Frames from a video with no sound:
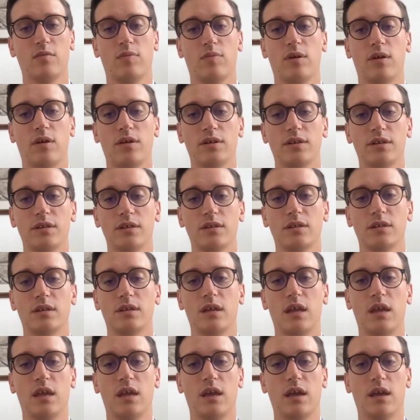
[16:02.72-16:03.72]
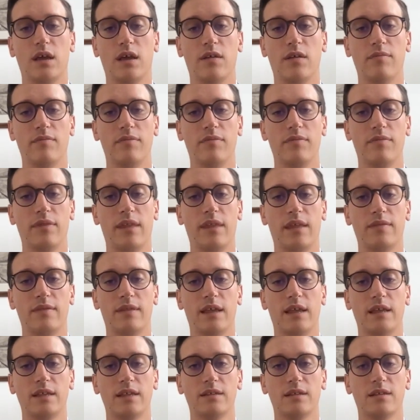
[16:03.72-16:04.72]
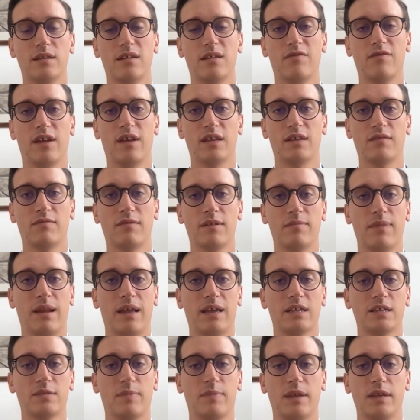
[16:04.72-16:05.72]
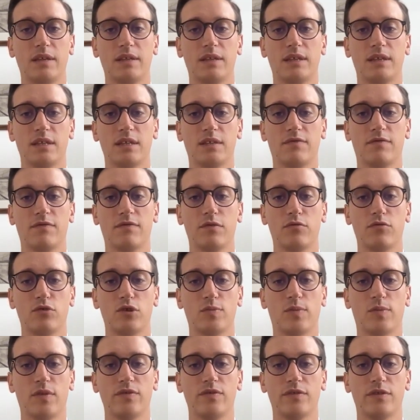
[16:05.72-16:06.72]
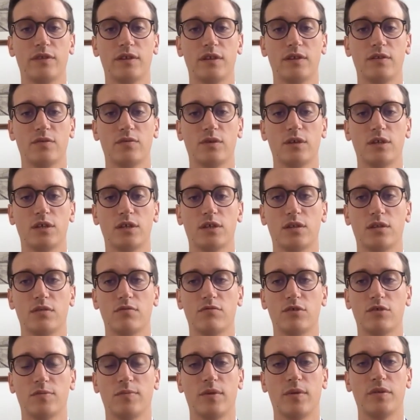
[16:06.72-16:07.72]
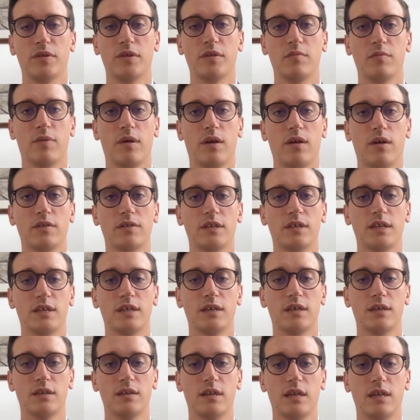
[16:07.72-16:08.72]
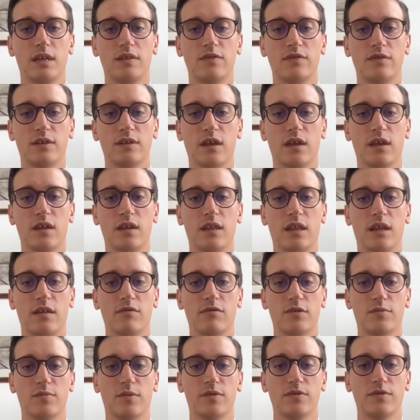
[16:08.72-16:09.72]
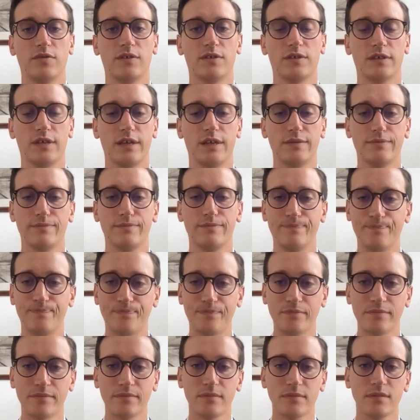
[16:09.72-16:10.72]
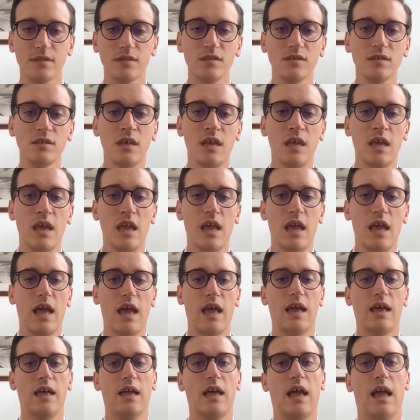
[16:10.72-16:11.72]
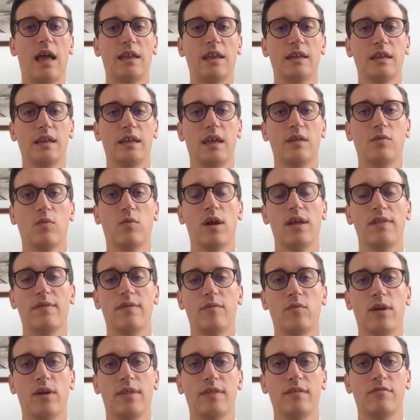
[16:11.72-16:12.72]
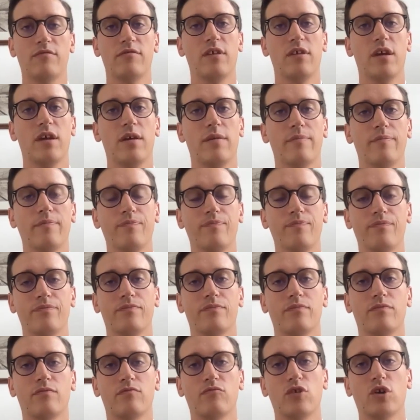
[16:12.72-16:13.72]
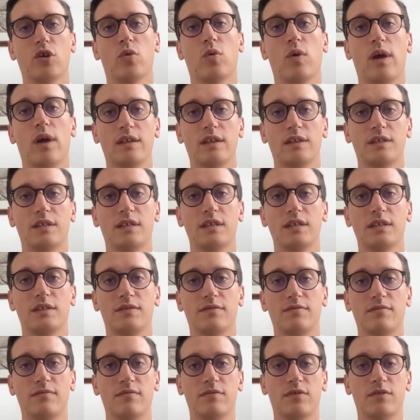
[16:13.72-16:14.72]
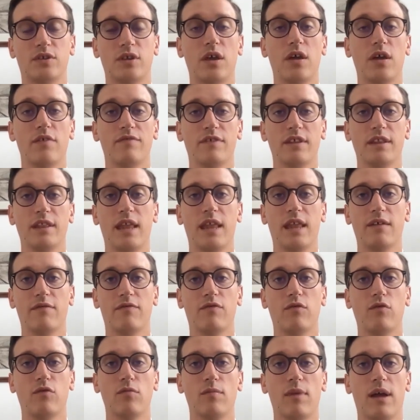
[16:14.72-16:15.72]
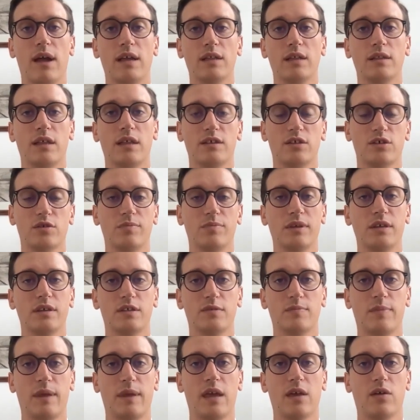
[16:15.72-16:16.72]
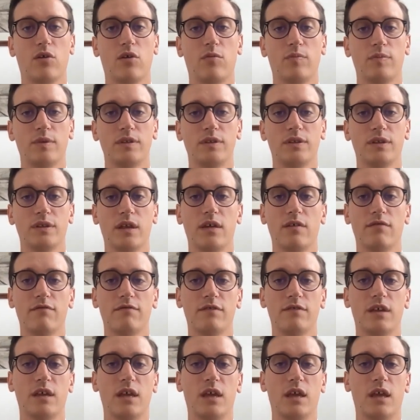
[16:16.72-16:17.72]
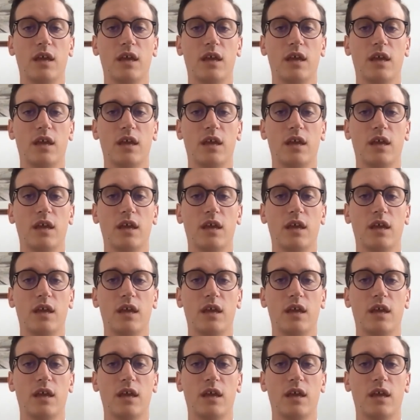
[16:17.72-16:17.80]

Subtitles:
your pardon, that there's effectively blank spaces for the responses which the responding party can insert their responses in. And again, whether the request is served in that format, there should be a spare copy served